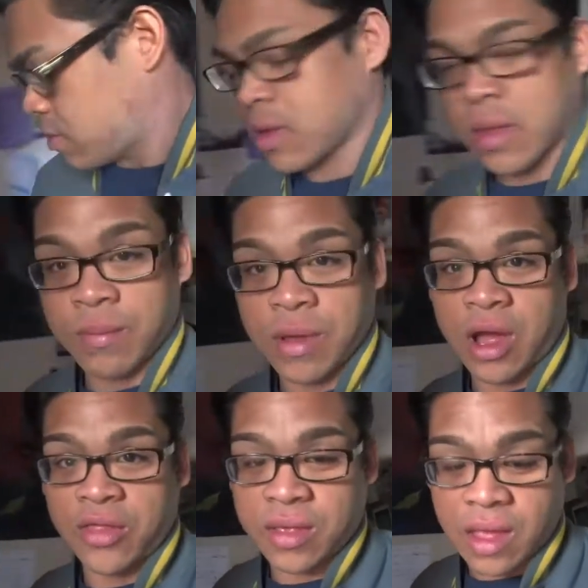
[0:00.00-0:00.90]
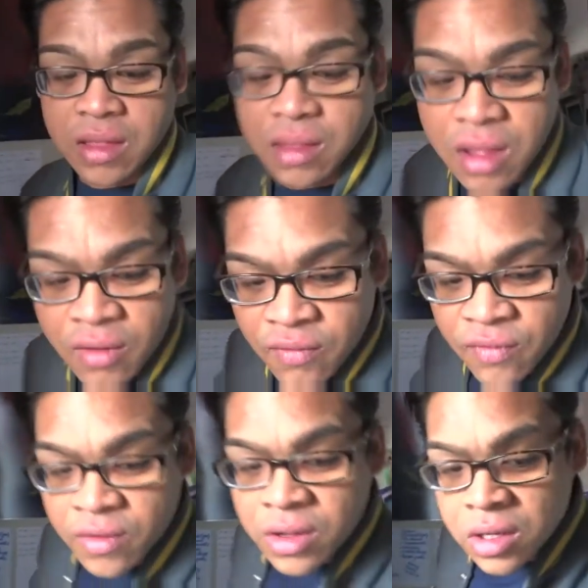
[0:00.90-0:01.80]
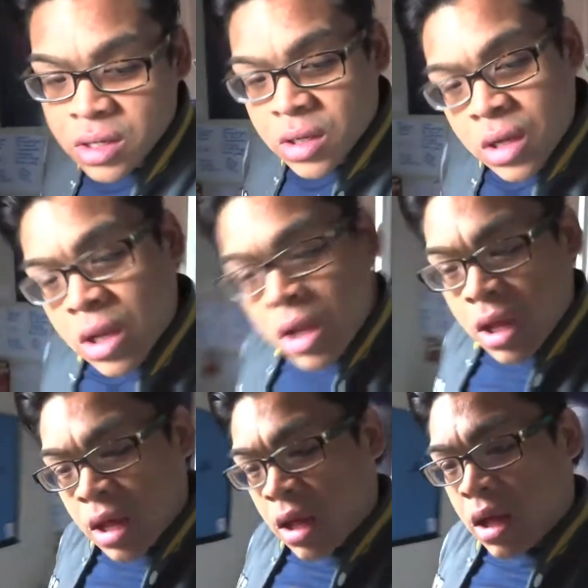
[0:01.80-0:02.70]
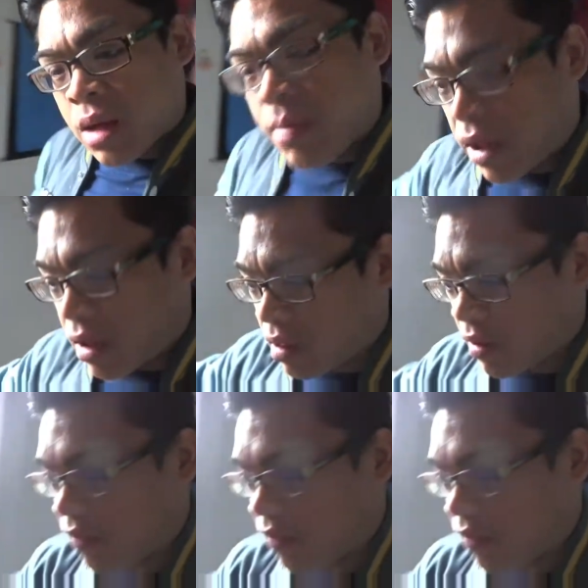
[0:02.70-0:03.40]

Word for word: some behind the scenes stuff. Uh, but yeah, so